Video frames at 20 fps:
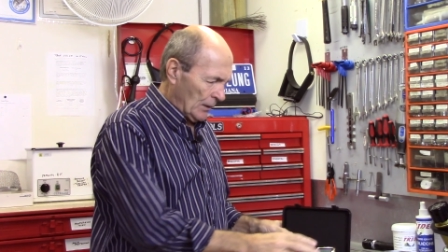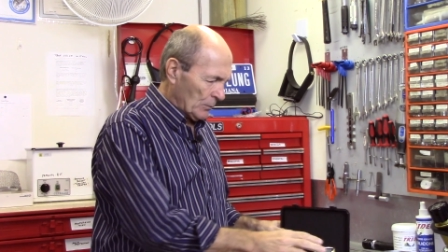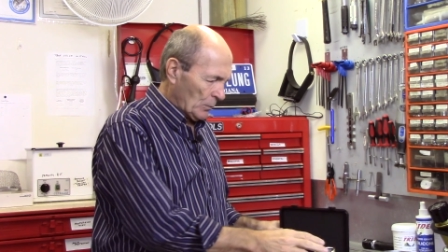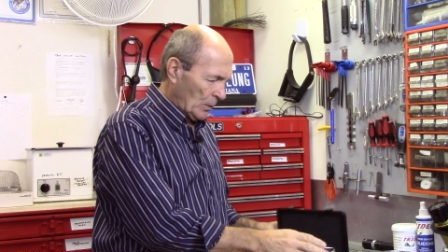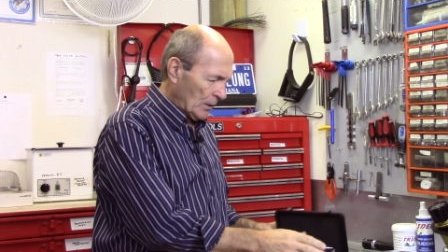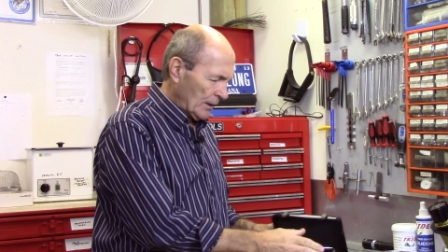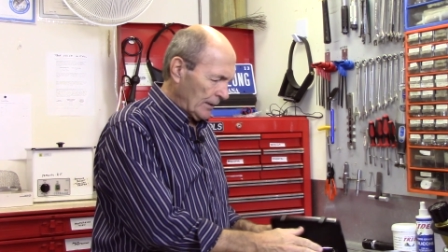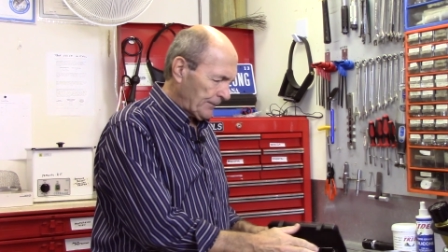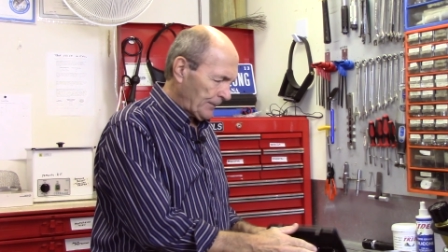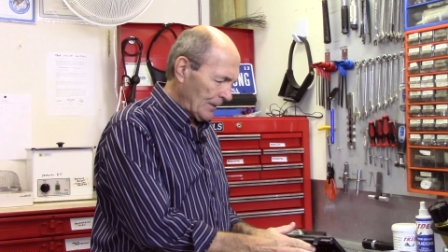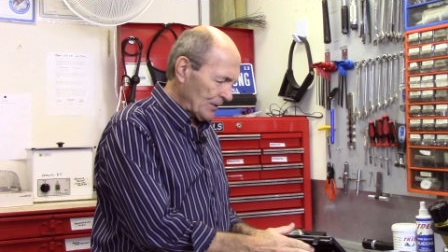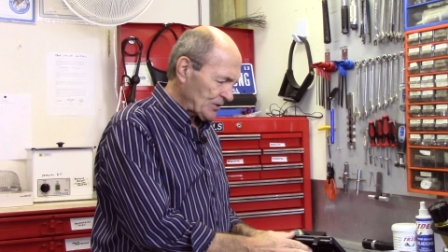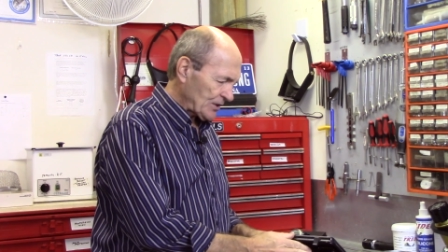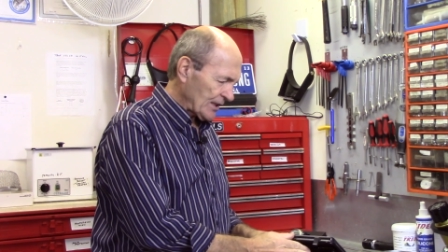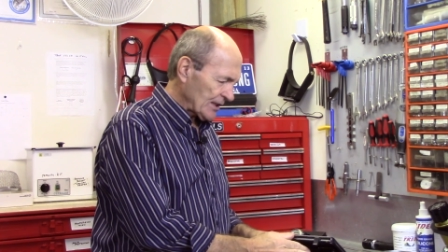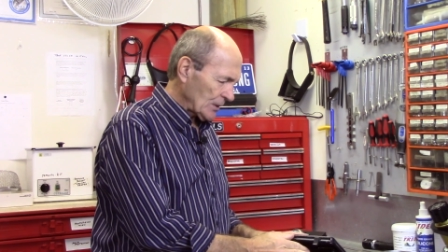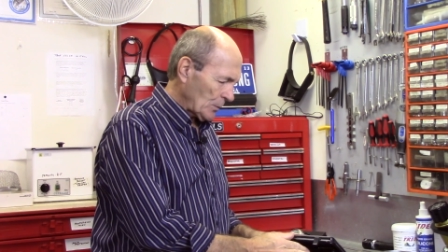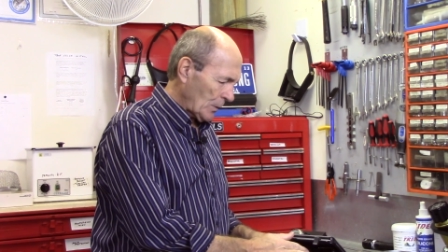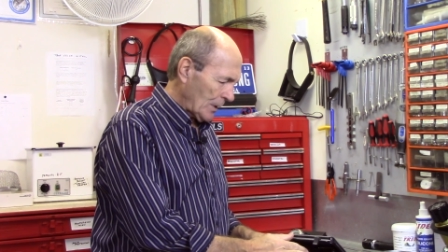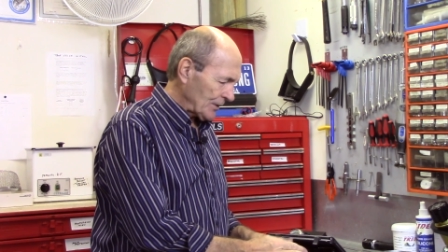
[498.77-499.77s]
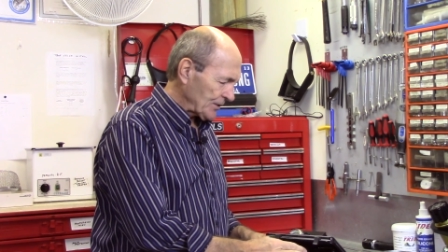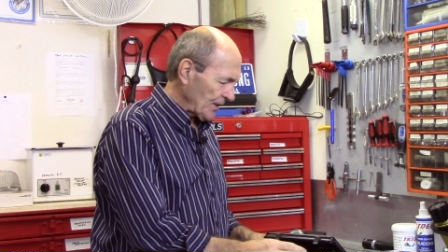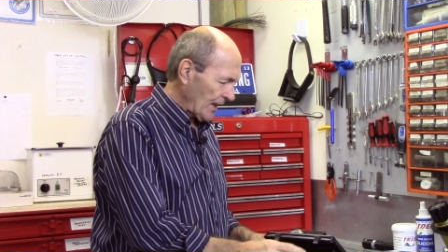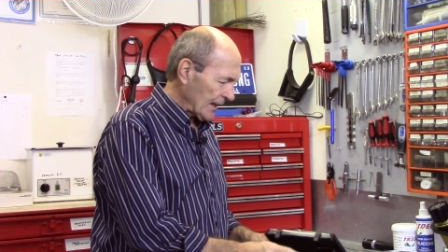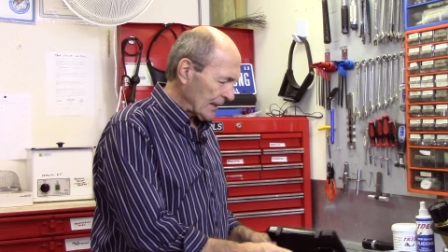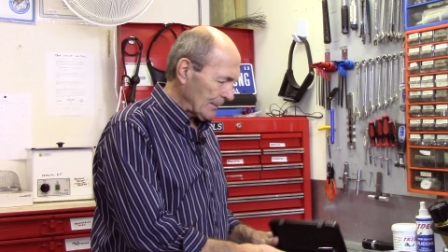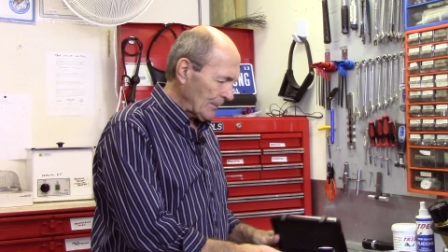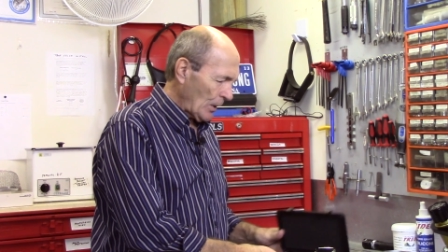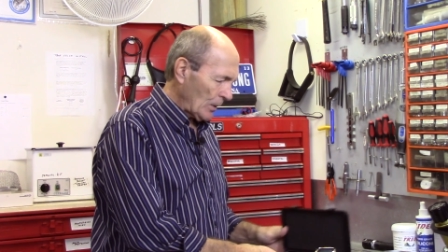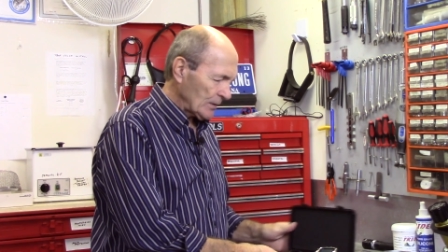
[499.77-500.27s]
One of the first things I want to
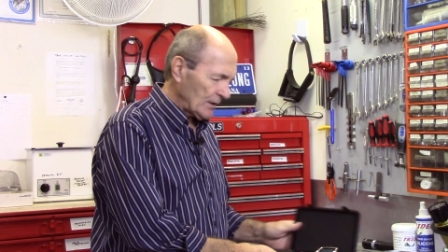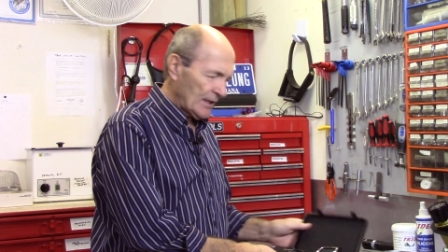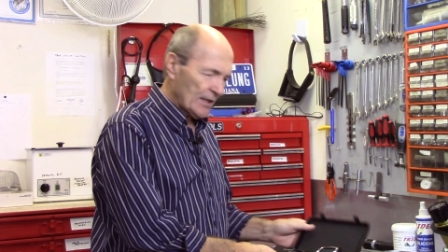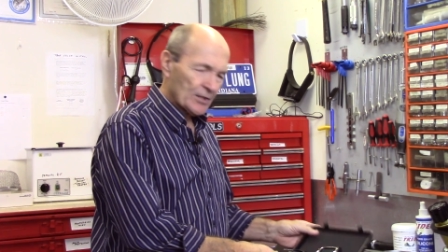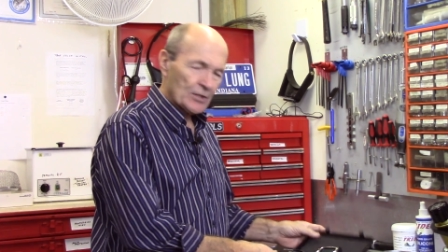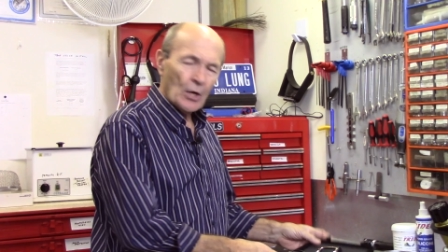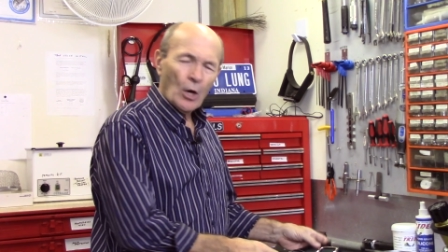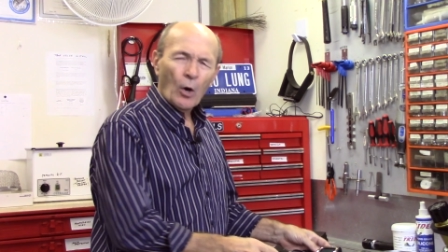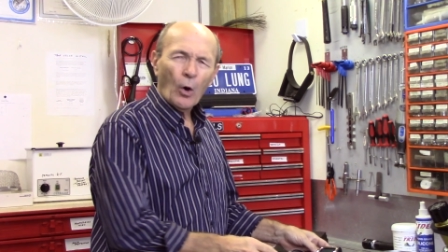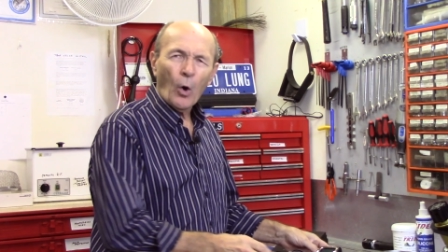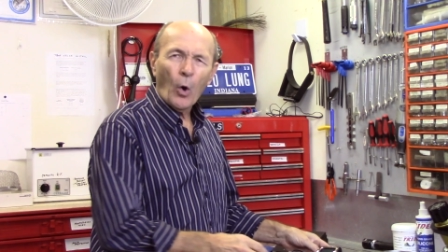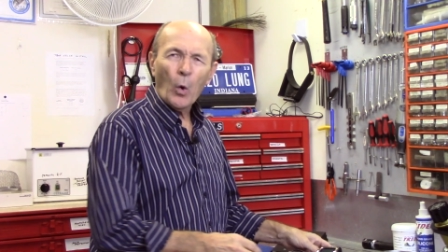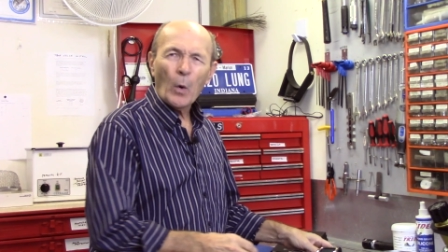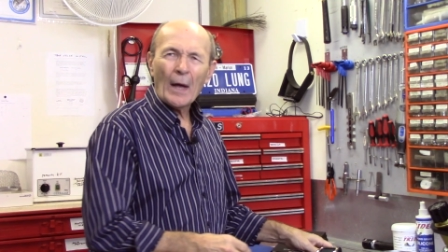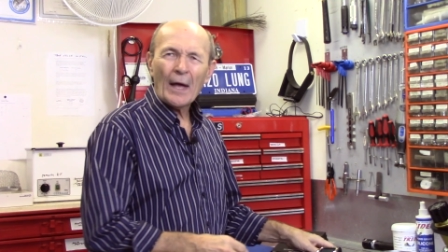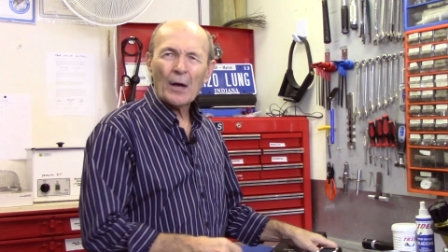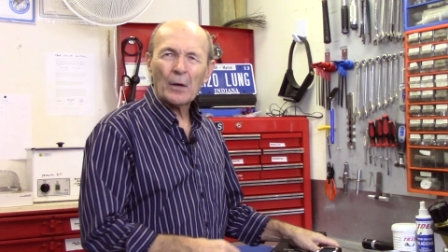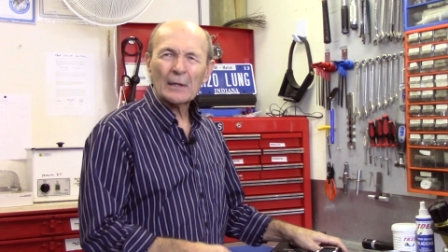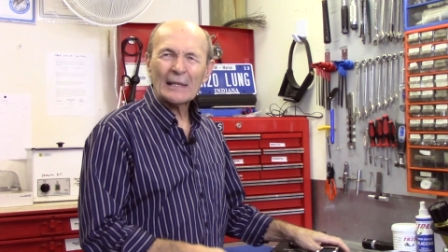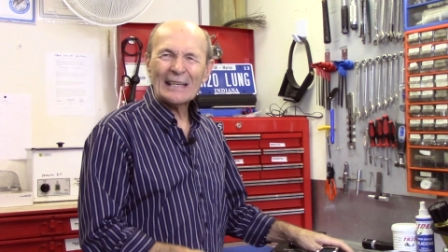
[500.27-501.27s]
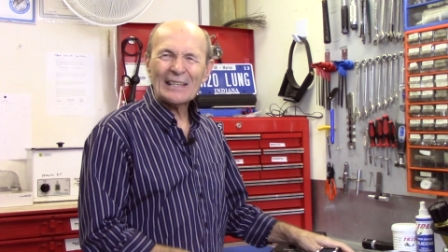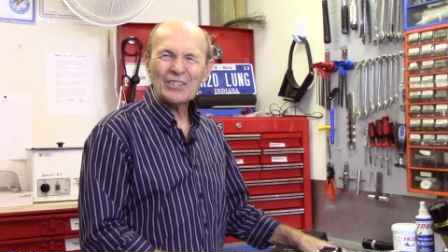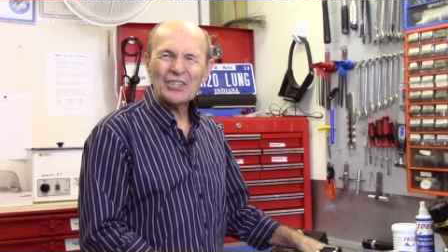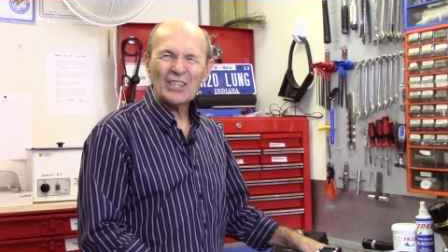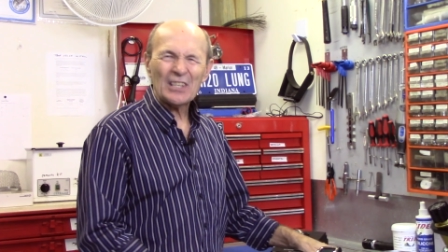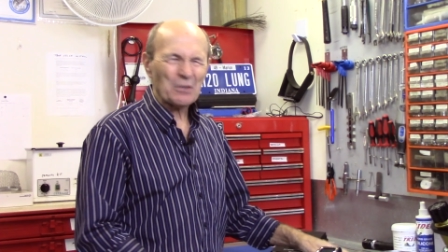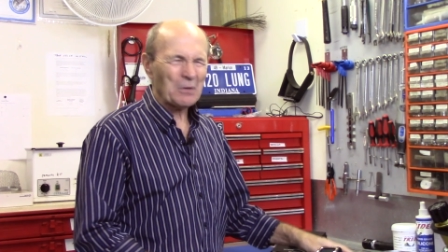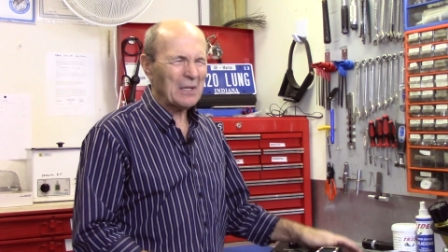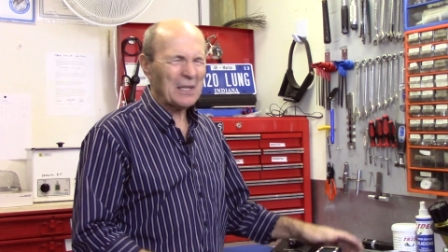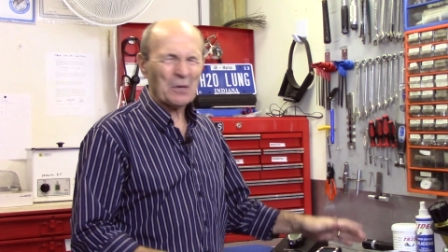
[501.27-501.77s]
talk about is
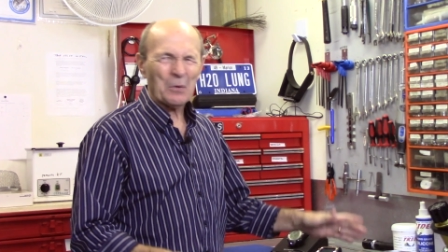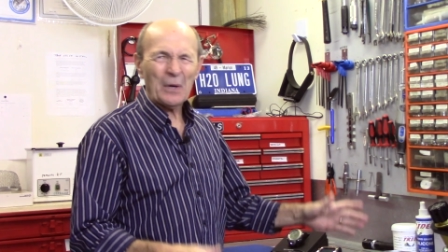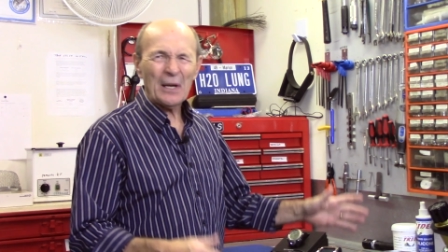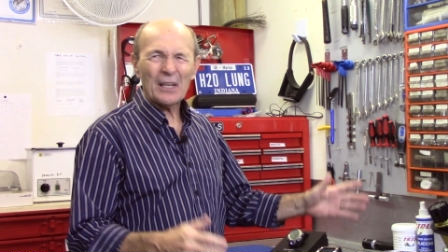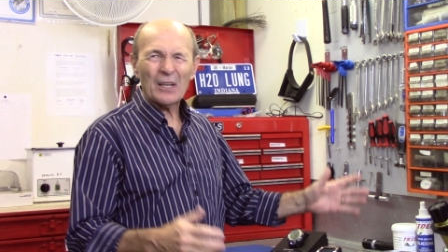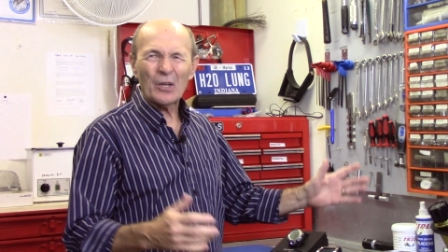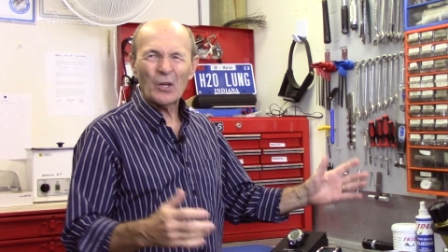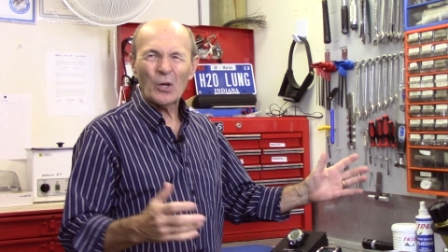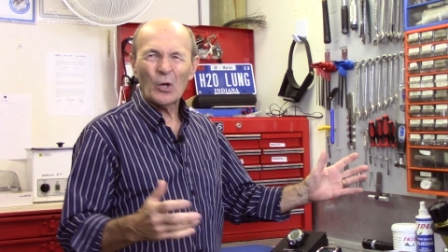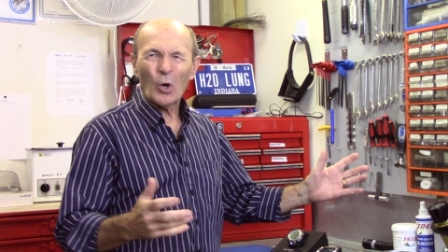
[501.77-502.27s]
OLED. What?